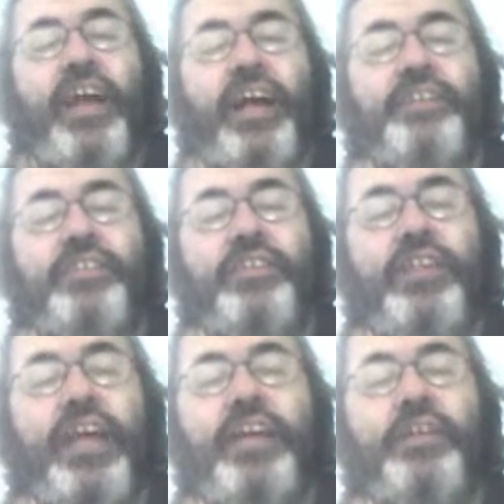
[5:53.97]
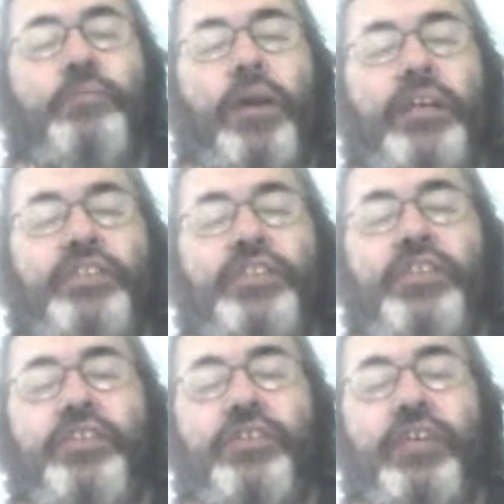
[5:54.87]
as the naked
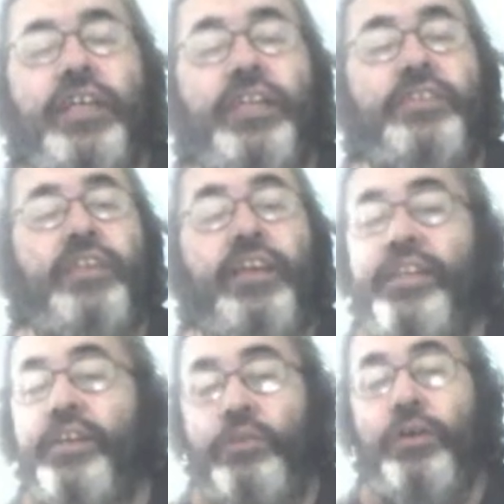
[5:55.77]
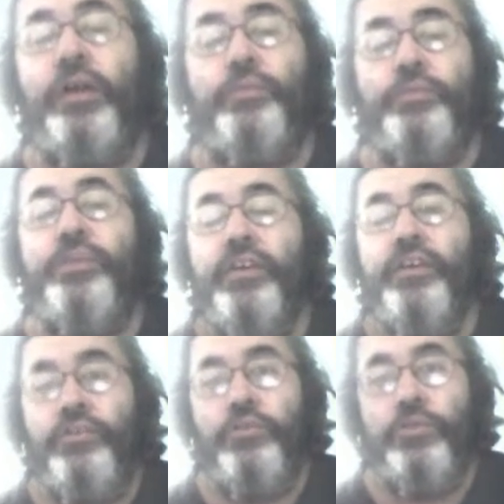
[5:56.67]
Monsignor is ill-equipped
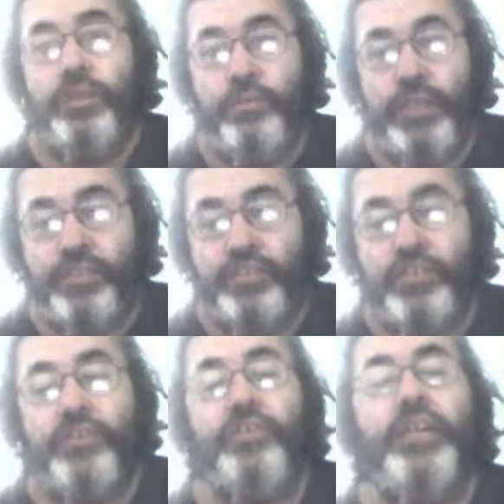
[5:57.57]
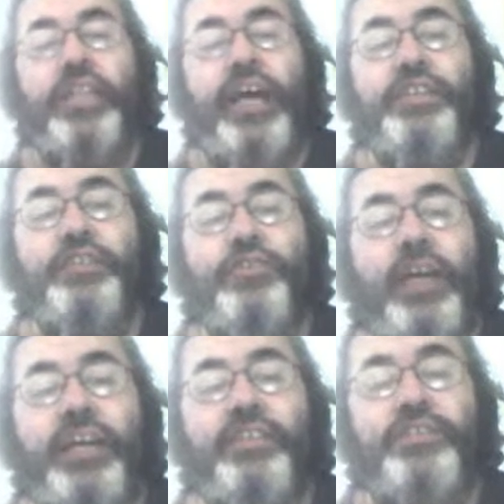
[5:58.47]
to administer the last
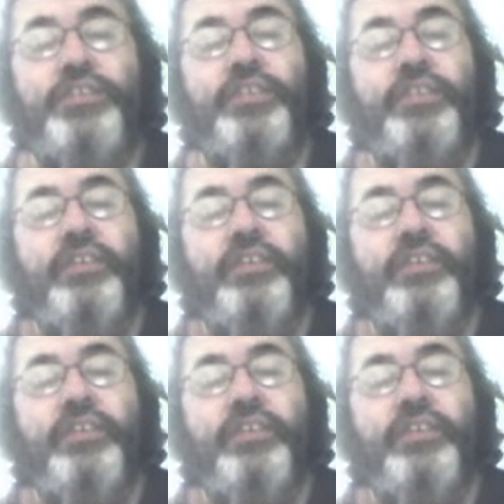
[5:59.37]
rites.